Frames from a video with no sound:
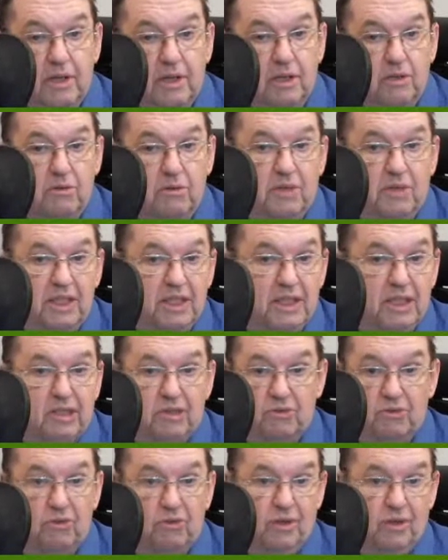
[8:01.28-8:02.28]
to
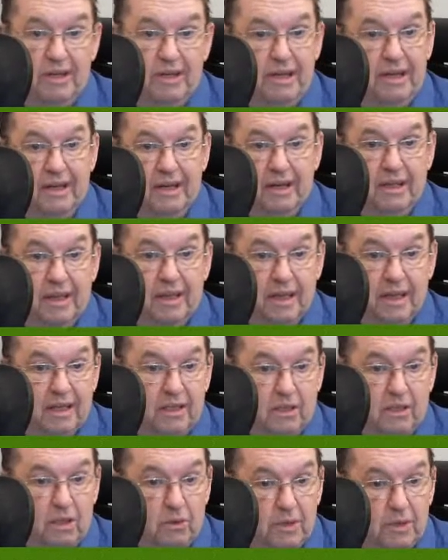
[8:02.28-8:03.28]
destroy anything,
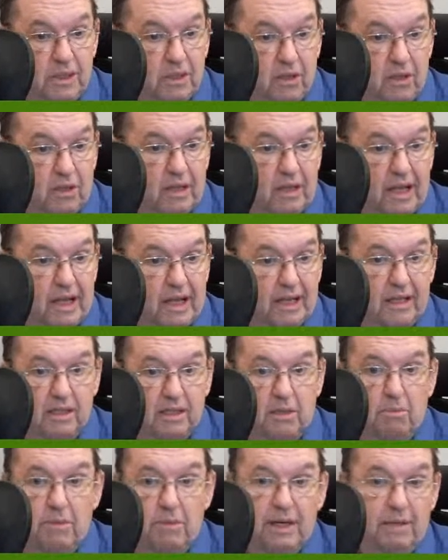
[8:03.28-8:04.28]
so it's not like
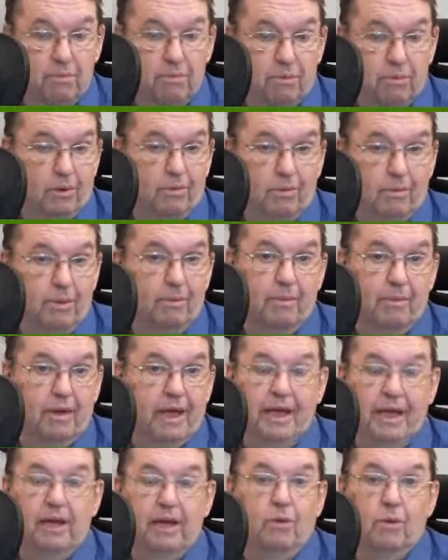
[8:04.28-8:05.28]
it's a big problem
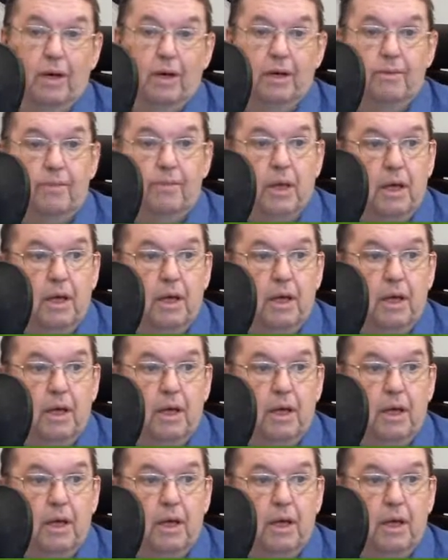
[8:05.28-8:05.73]
anyway.